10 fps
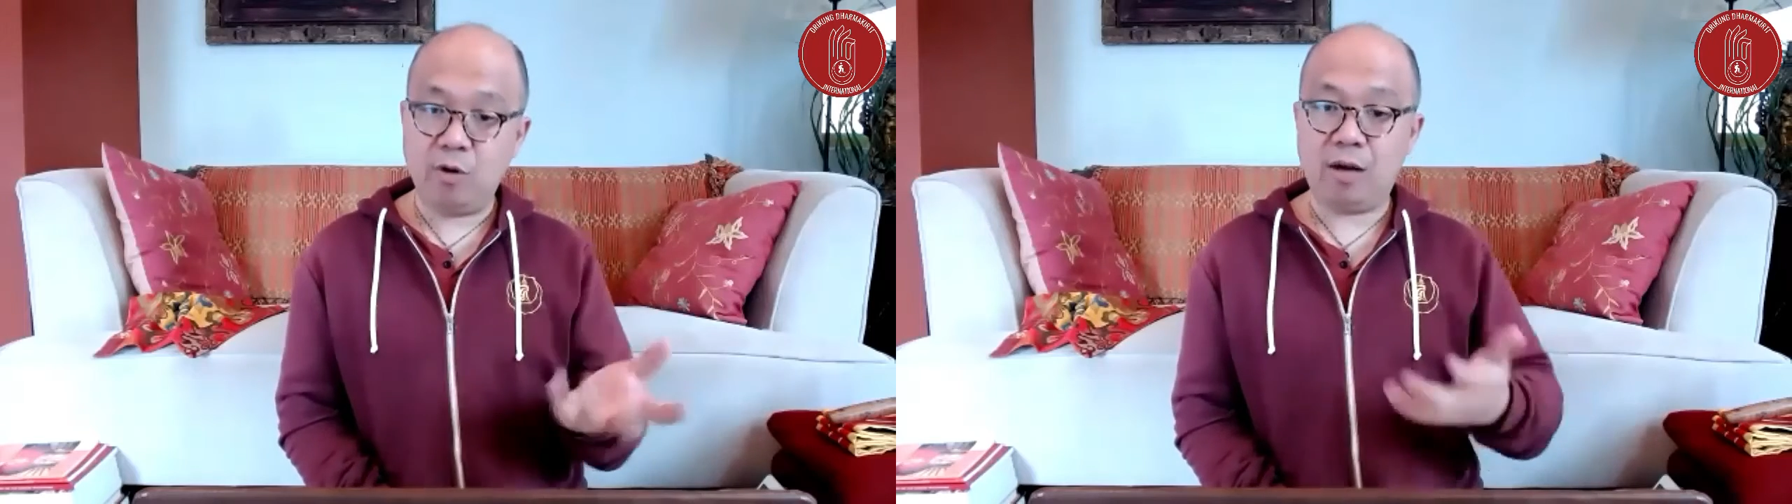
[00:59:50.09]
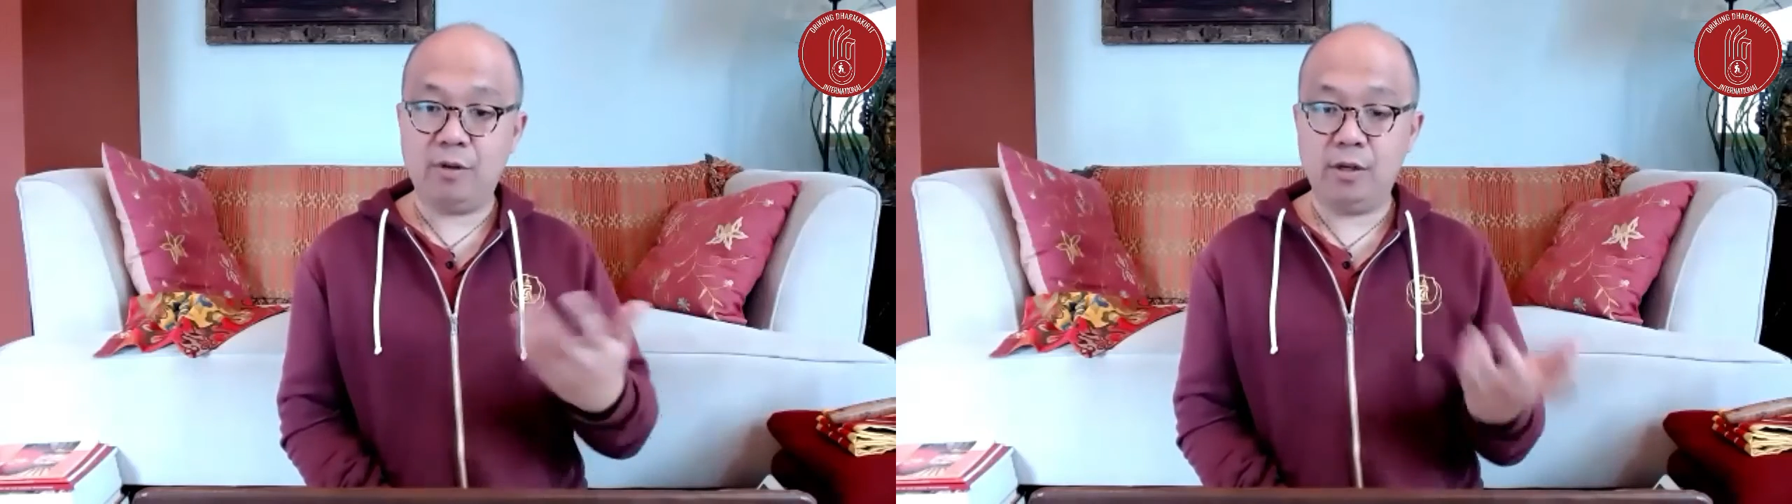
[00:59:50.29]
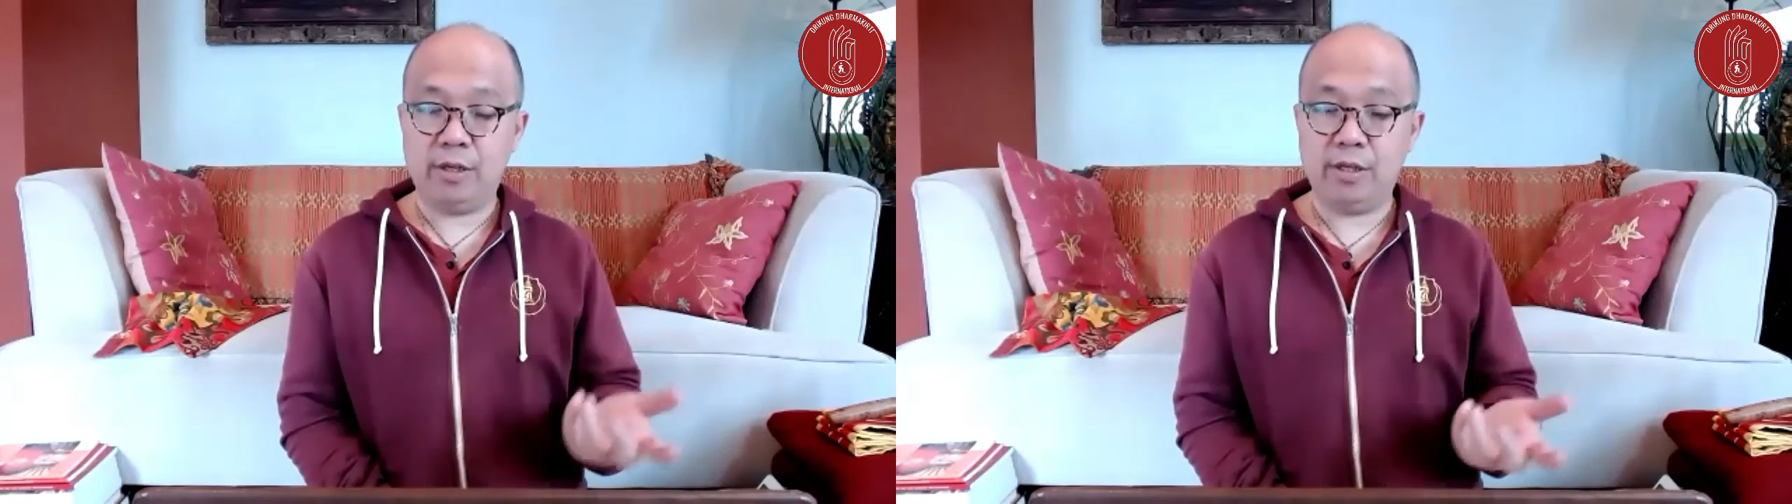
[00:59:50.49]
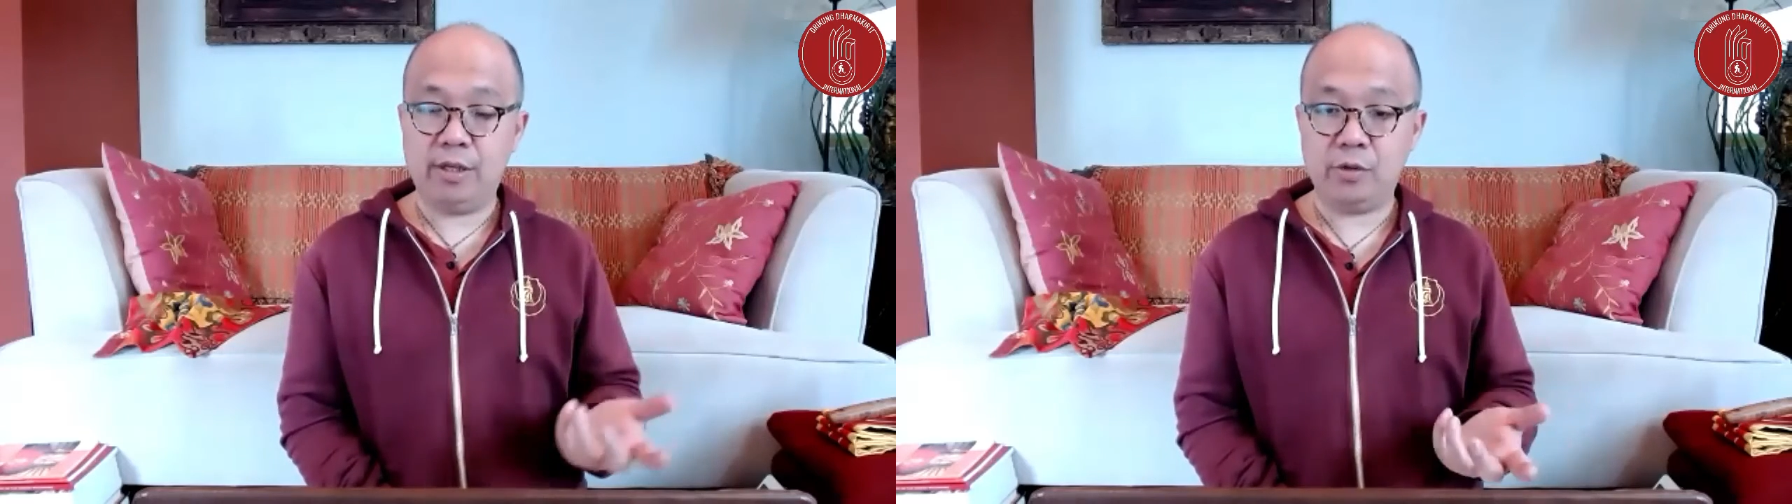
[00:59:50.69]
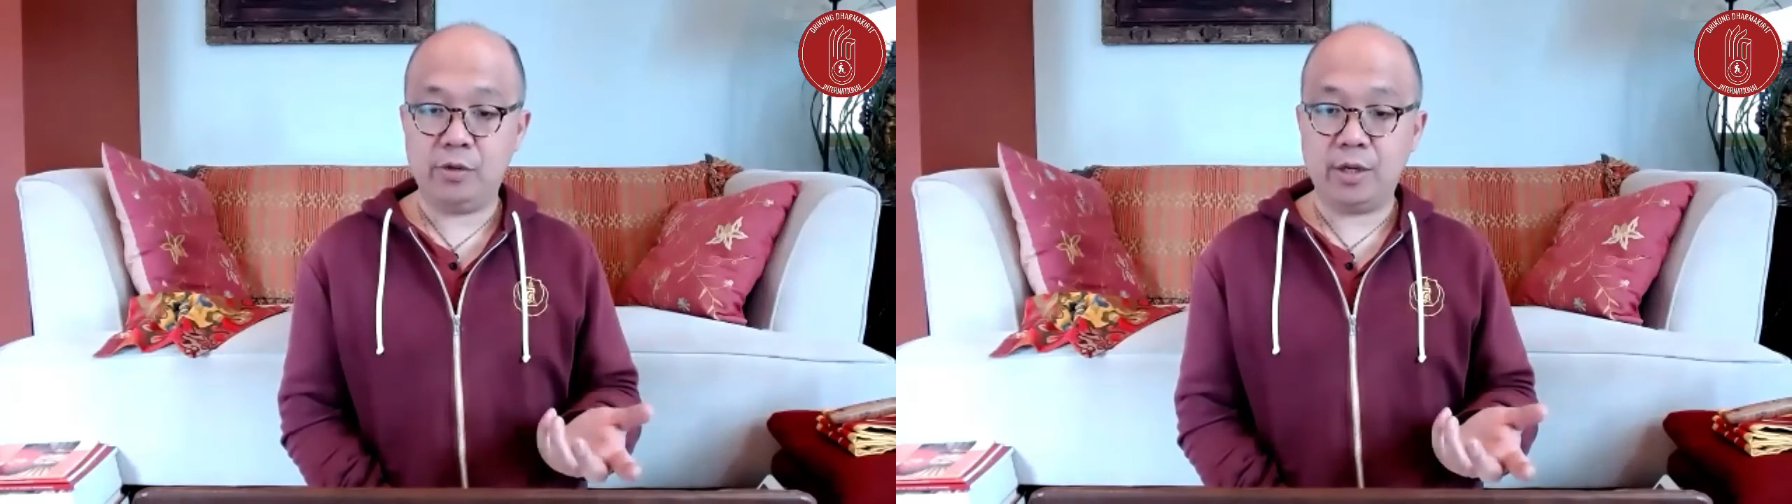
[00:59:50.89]

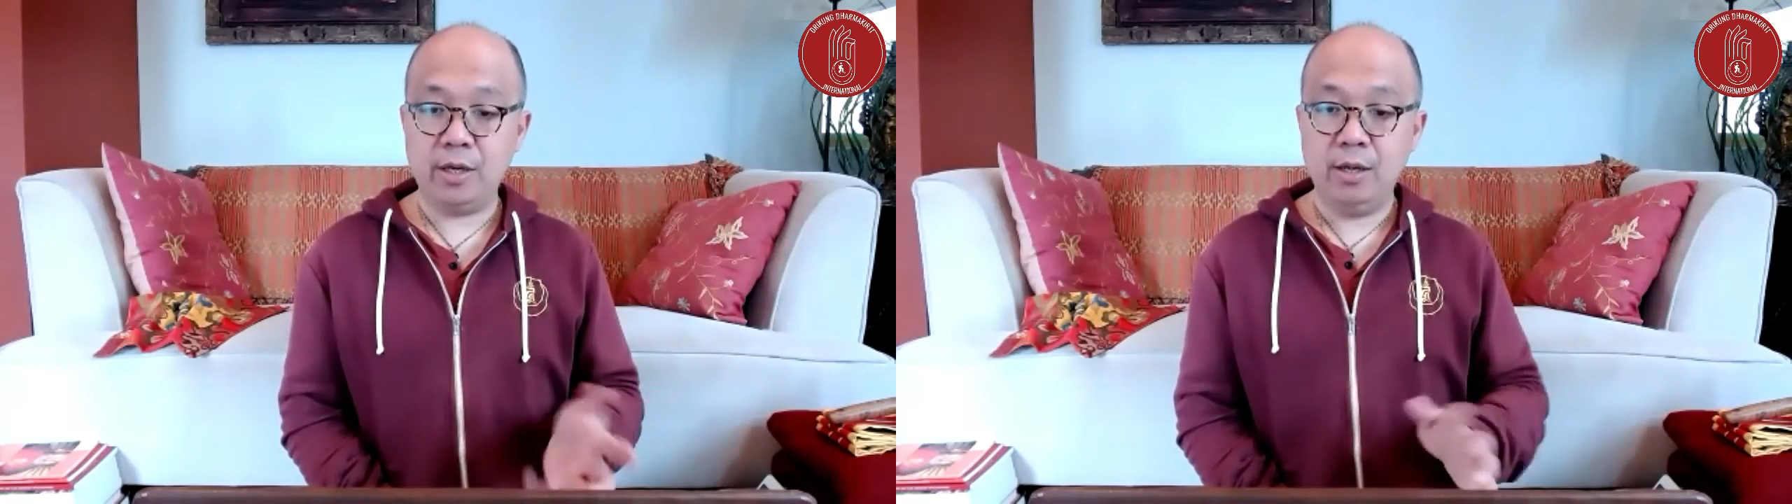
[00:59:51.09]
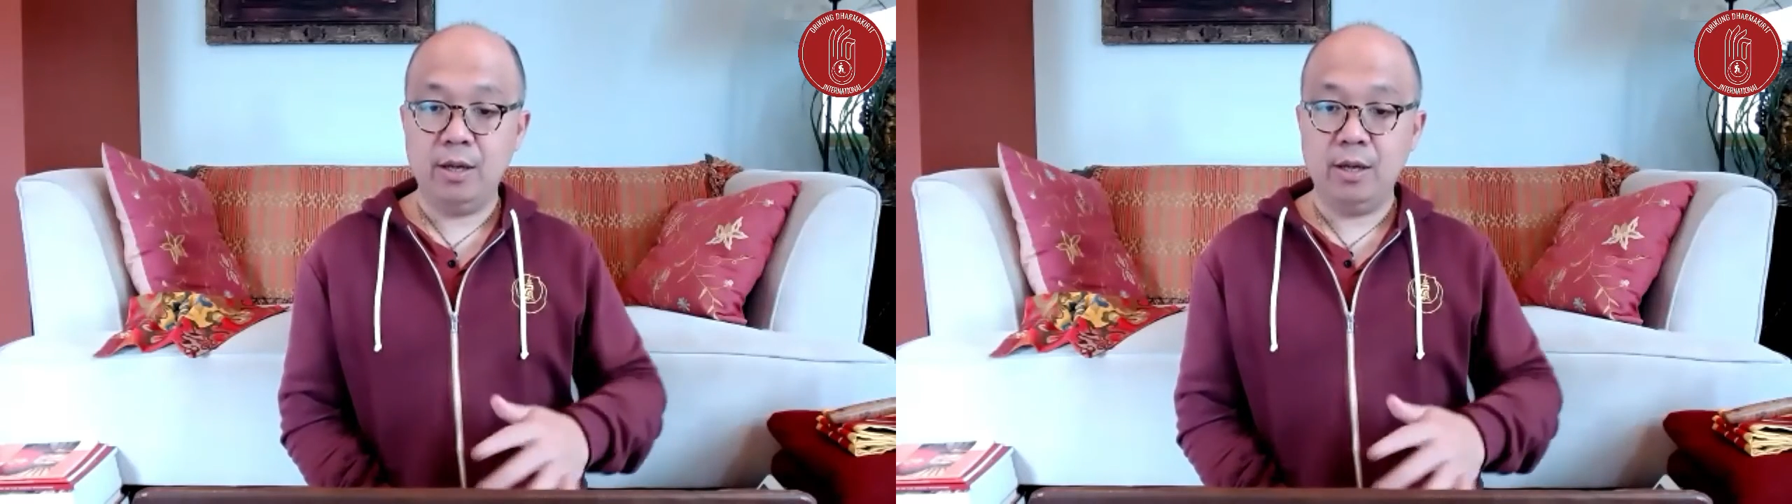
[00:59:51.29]
Avalokiteshvara